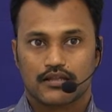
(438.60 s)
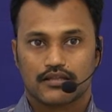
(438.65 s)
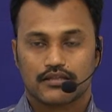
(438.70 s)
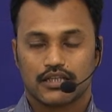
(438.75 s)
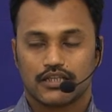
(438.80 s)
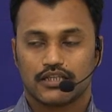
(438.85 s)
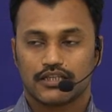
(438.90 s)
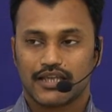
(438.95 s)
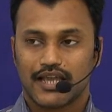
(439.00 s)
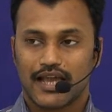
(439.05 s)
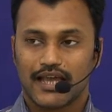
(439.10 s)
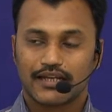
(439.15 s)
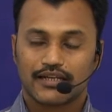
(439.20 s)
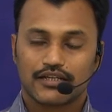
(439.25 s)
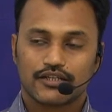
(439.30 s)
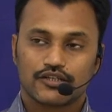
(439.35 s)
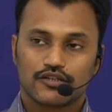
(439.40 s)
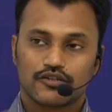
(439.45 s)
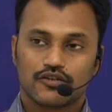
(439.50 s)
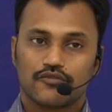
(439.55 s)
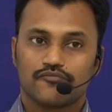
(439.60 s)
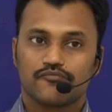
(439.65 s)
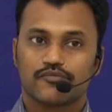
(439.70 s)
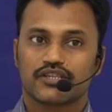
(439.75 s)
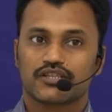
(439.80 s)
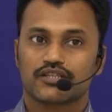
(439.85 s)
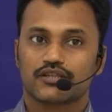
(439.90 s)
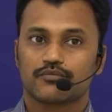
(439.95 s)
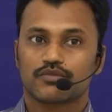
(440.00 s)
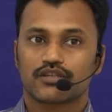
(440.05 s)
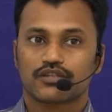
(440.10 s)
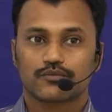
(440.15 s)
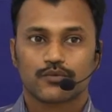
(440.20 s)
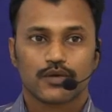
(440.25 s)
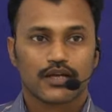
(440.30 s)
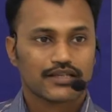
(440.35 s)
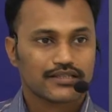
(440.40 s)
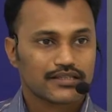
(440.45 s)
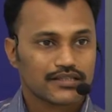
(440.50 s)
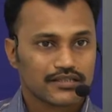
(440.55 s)
Now, the character of Mr.
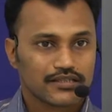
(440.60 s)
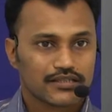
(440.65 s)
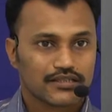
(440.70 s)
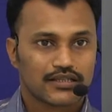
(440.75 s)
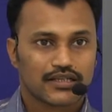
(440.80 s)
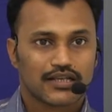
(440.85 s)
Biswas is